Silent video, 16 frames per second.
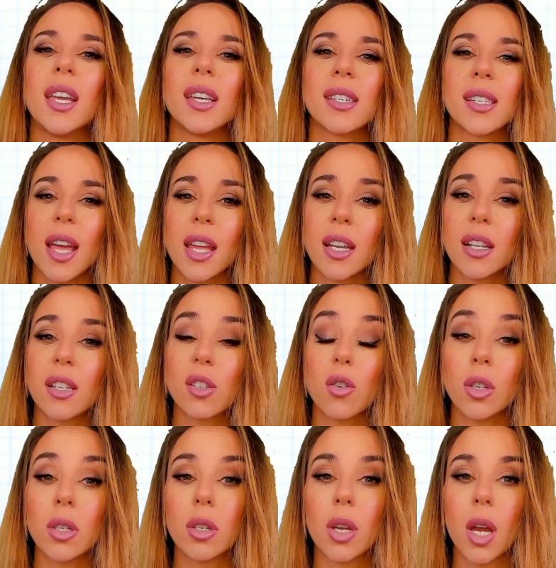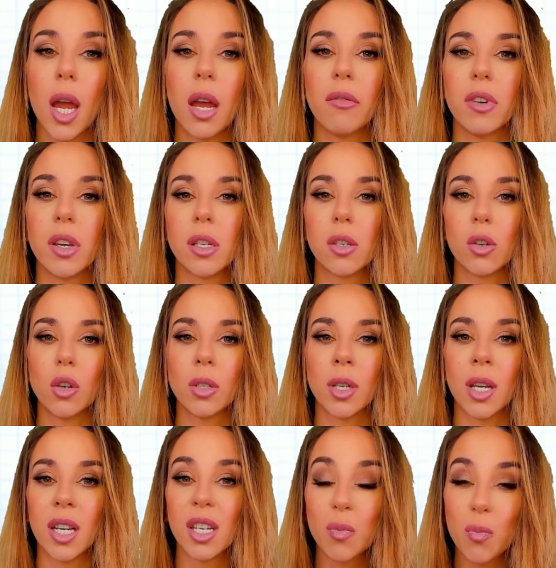Instead, it's going to have a
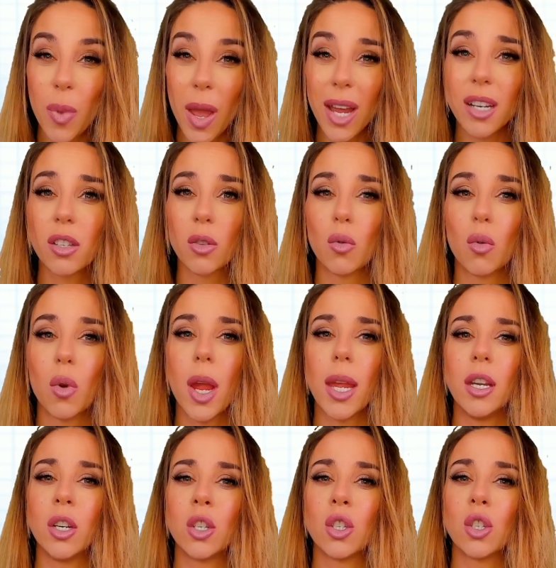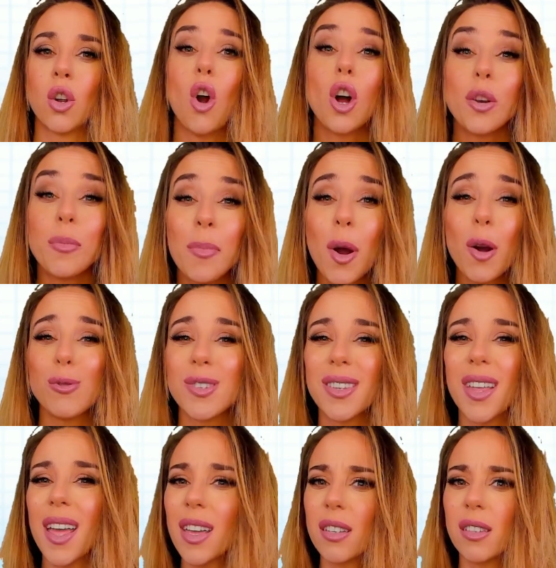certain expected range on
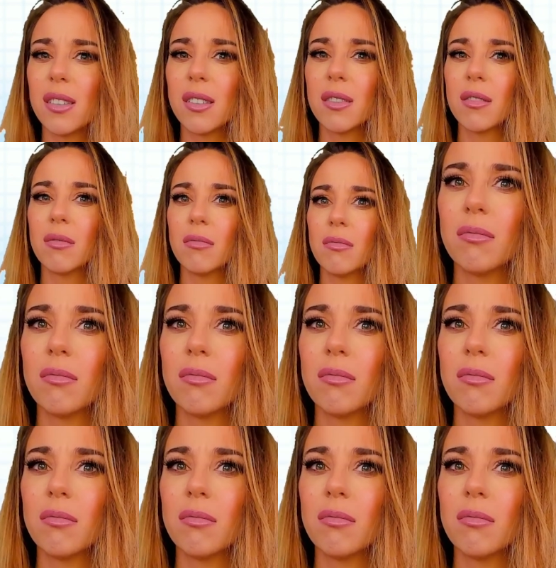most days.